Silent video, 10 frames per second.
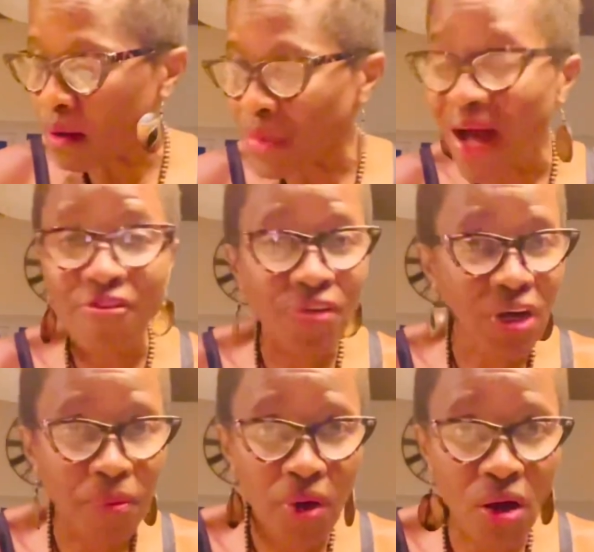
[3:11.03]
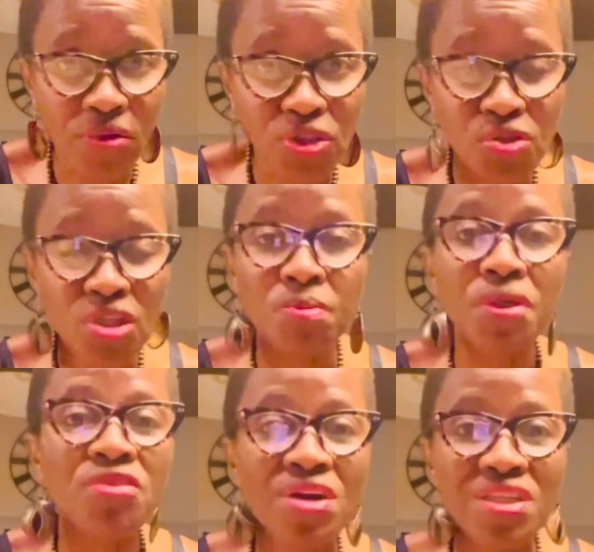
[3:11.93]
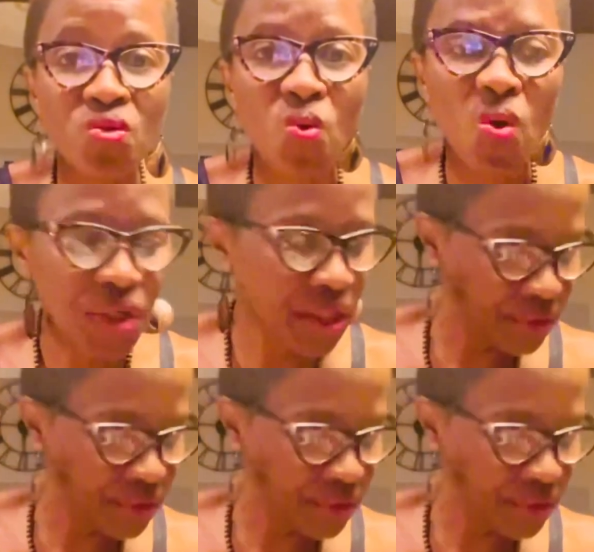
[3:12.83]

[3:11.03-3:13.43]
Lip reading: half a cup of orange juice, just put the rest in water.